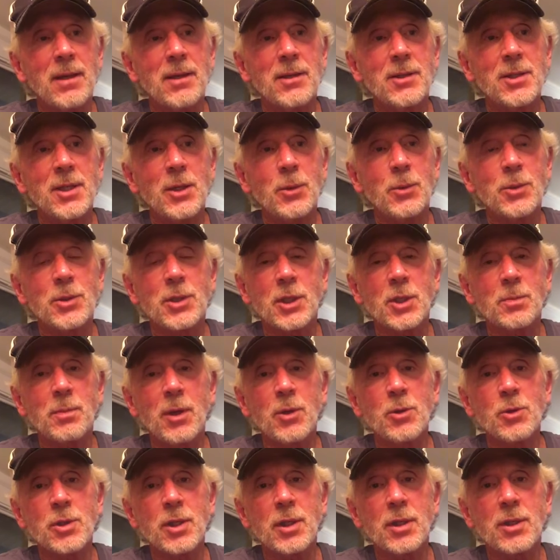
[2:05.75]
She was
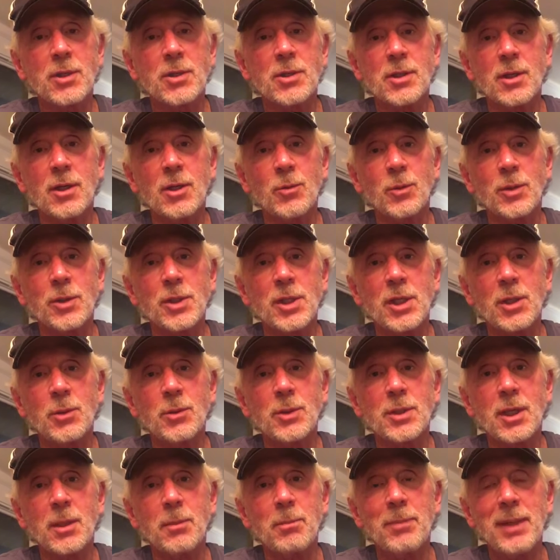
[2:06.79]
exposed to the song when she
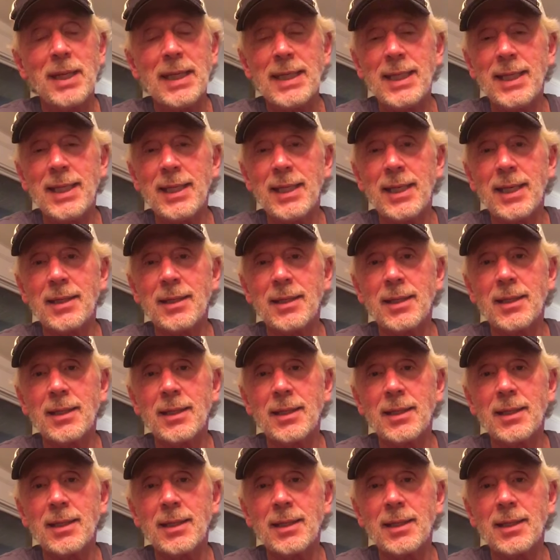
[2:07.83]
was competing in